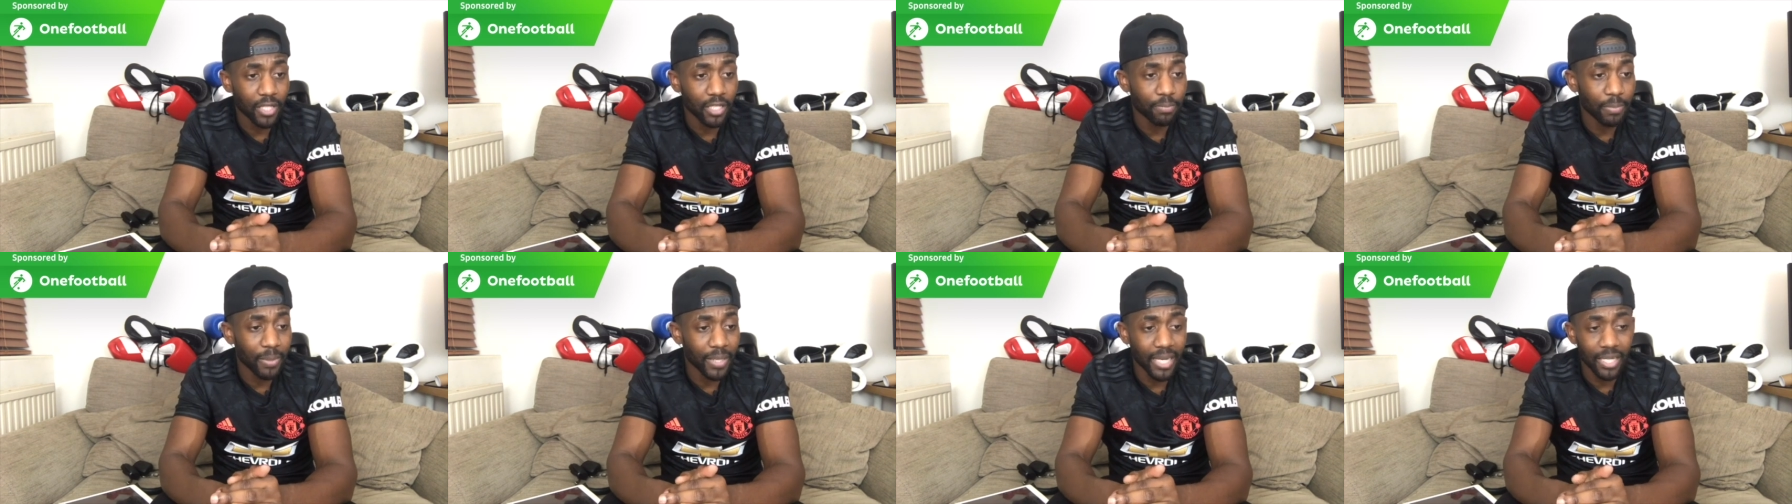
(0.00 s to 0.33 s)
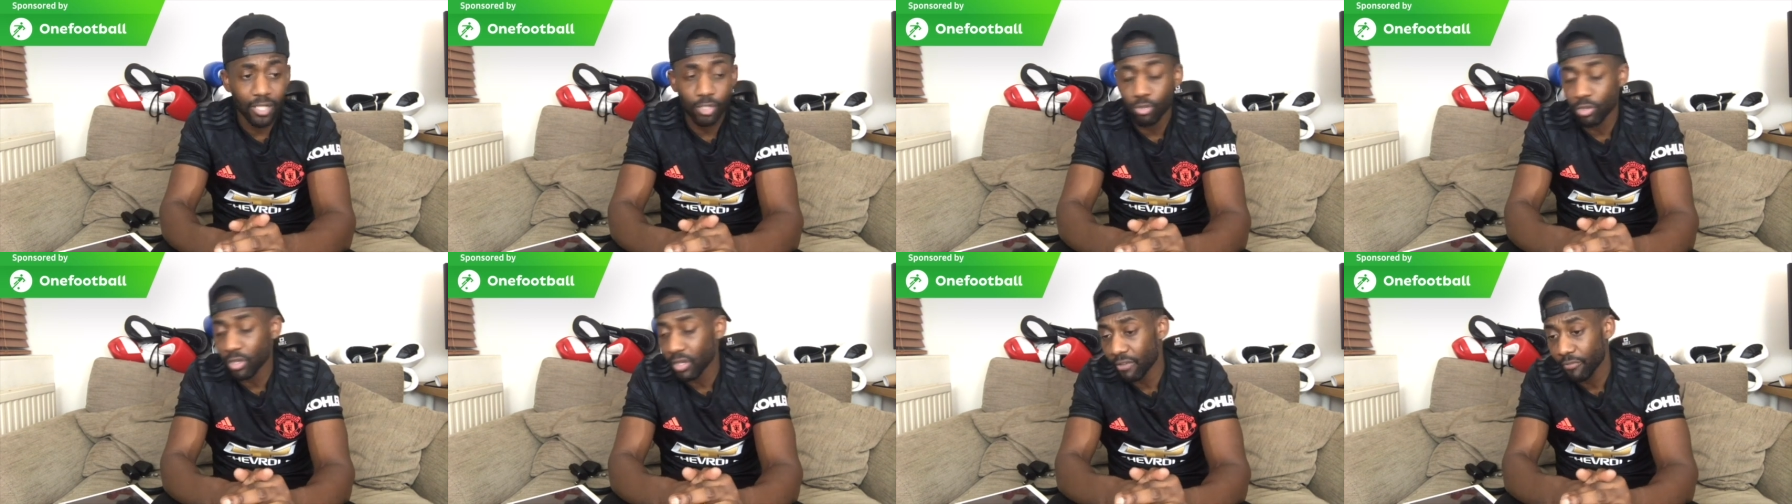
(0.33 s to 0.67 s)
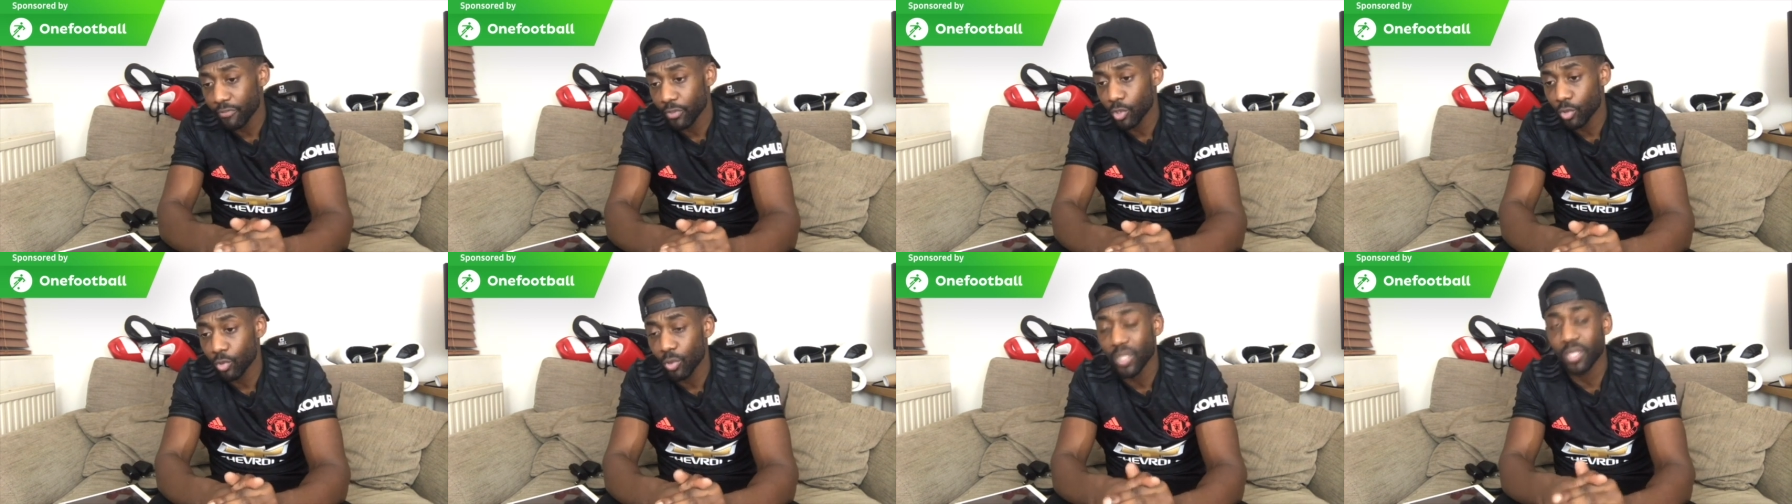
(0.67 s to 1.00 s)
but that's not given
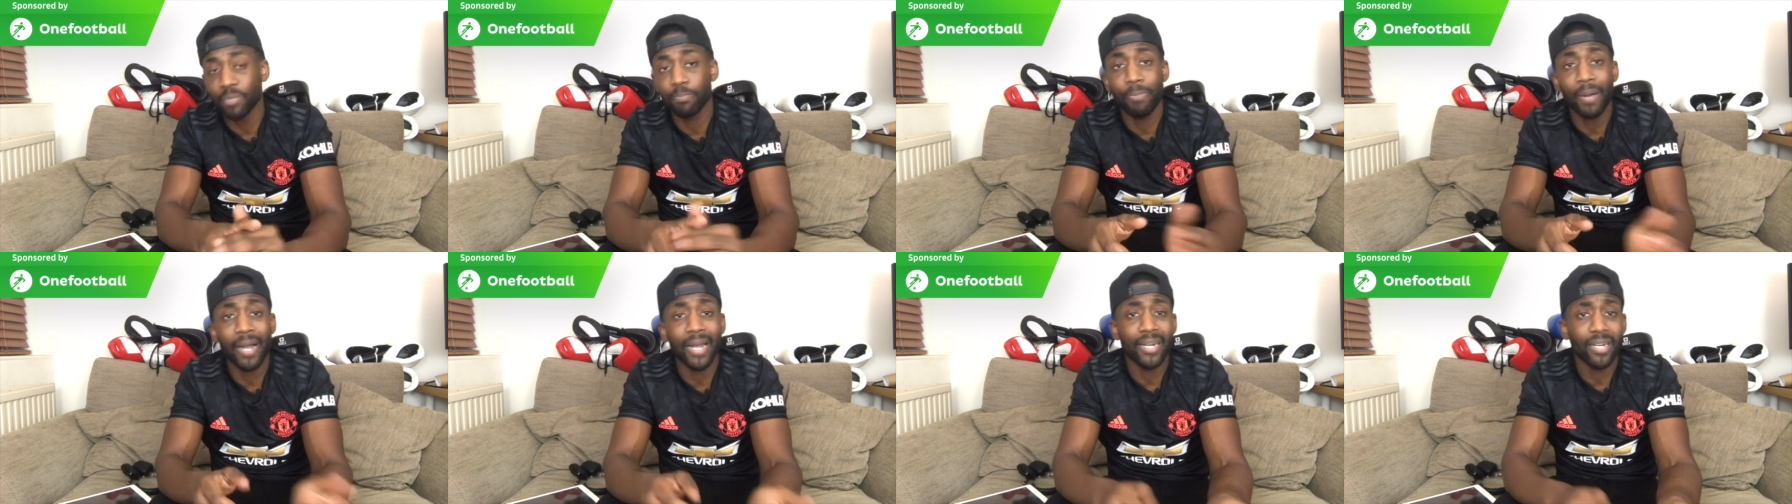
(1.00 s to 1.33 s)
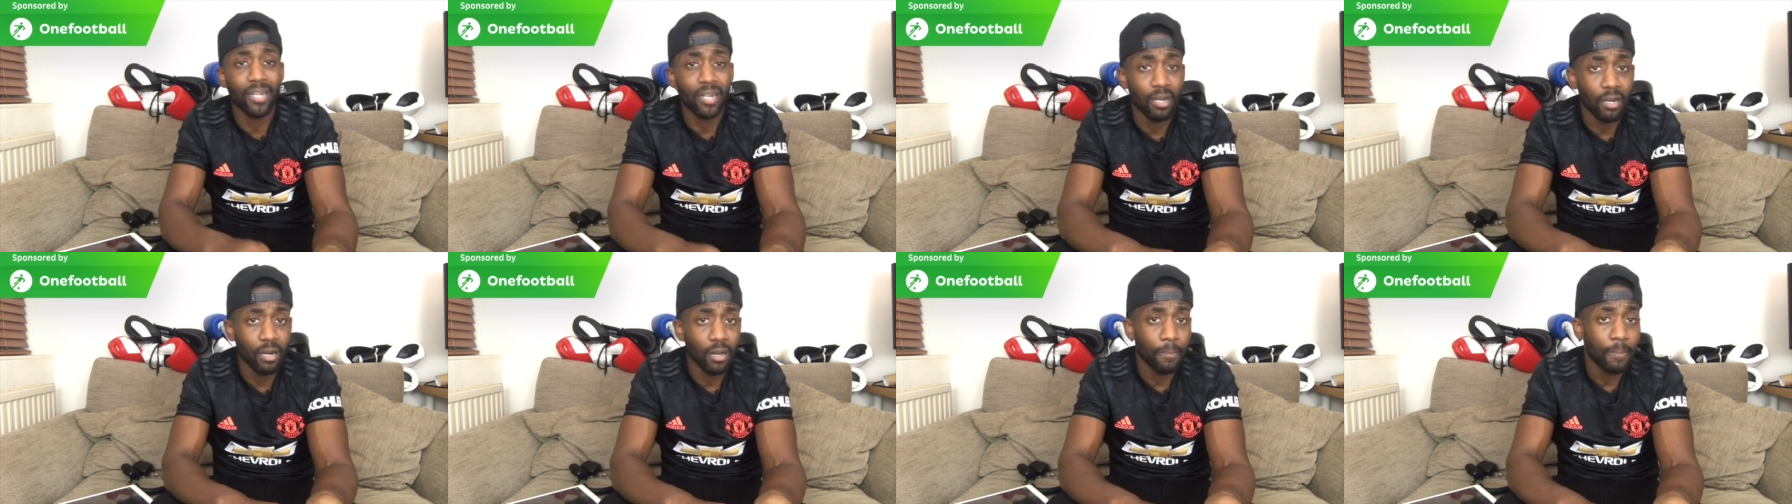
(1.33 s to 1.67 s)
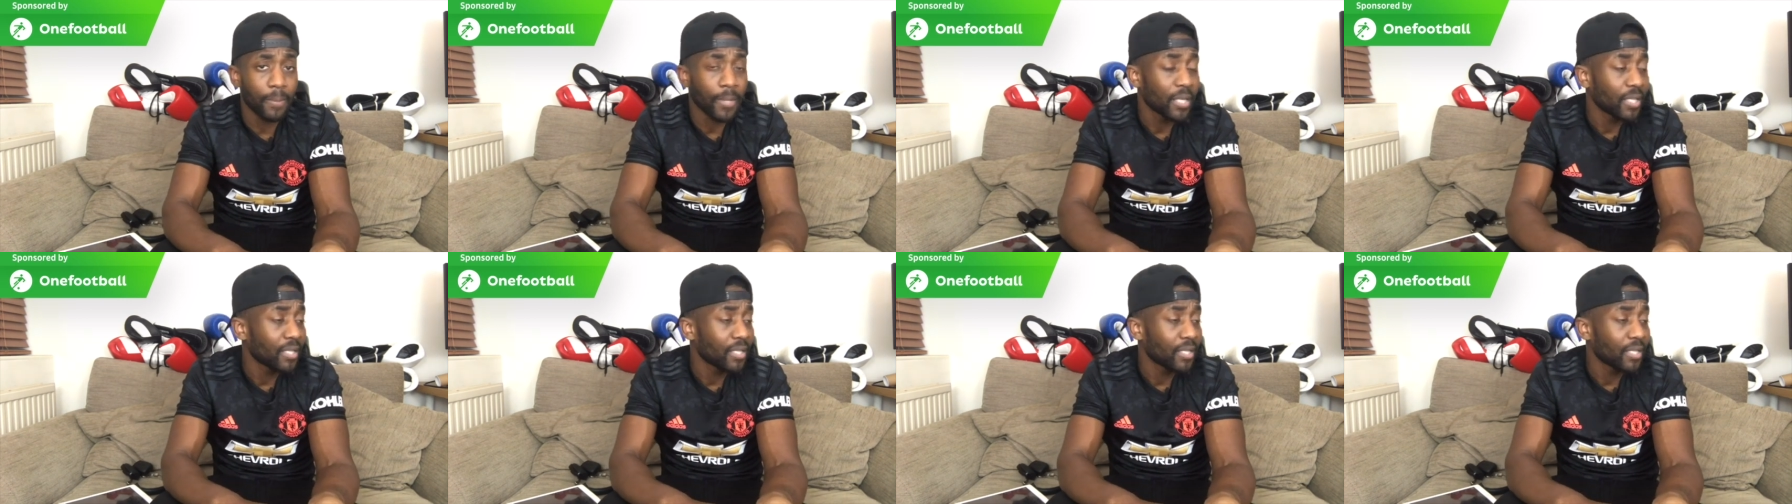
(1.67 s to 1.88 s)
to us by the club.